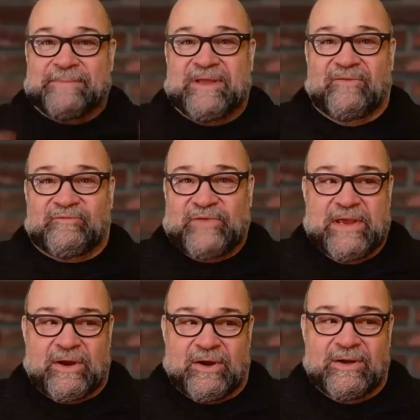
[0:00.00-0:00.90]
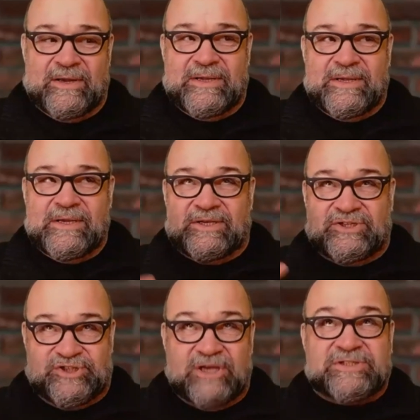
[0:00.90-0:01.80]
of fear is
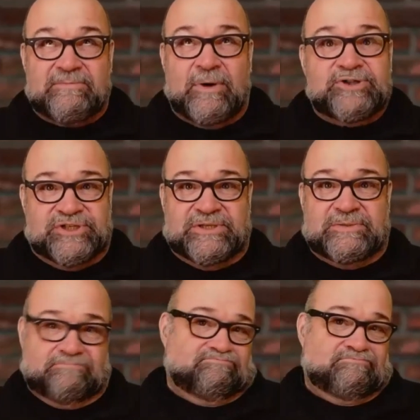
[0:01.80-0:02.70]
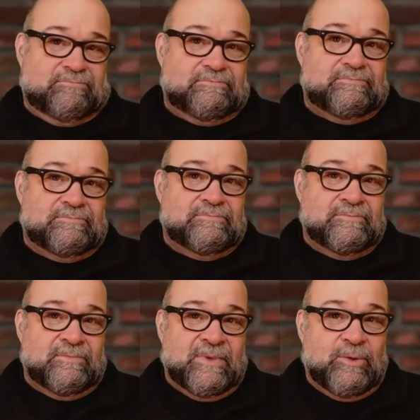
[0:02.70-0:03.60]
just emotion,
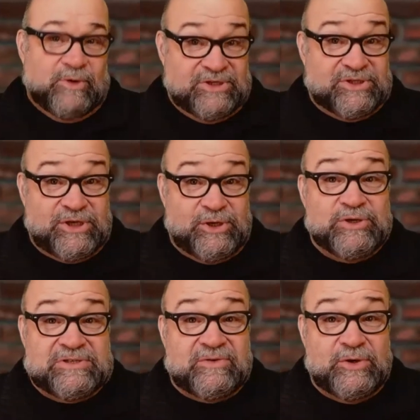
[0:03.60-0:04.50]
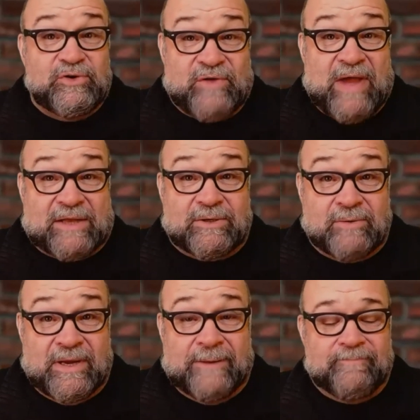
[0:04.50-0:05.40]
which is a huge, huge factor, right?